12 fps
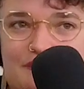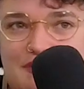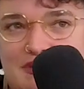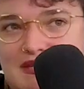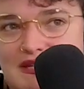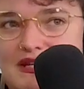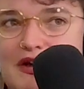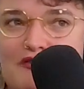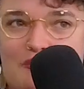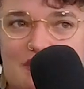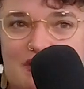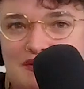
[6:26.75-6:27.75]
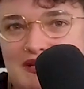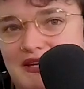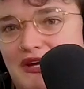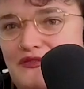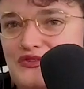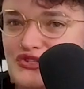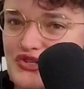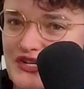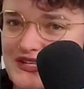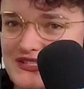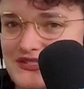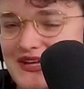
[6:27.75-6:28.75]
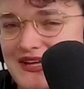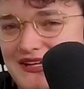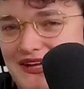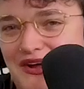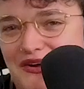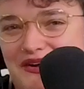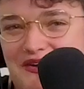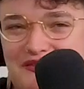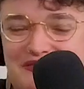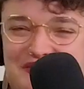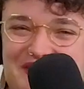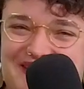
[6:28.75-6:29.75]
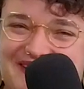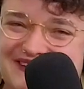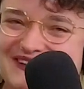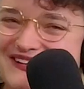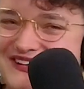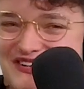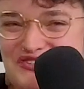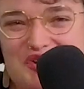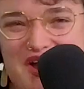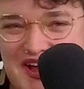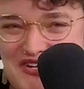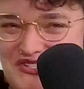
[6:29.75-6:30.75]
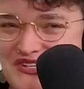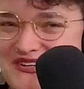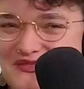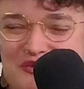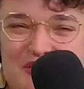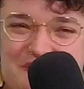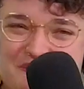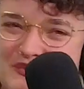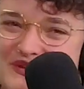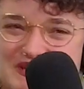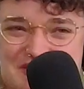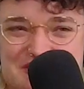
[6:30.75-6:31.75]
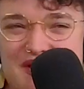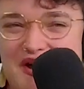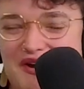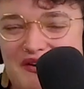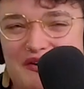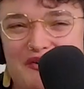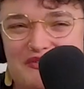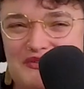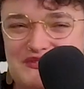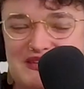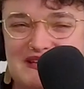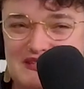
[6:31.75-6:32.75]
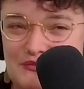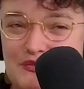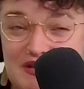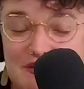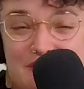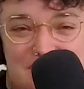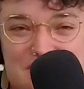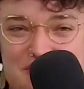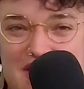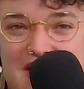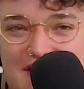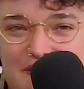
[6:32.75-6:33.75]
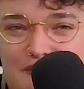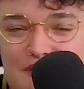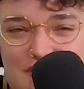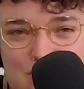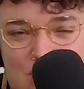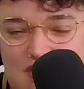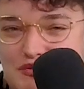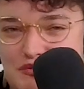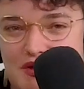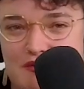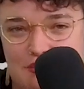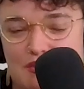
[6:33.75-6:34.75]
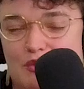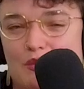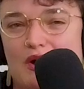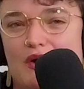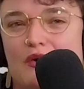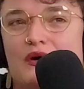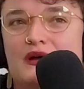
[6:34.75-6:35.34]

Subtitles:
city government, you take care of streets, you take care of trash, police, fire, all those things. And we do that, and we try to do that really well.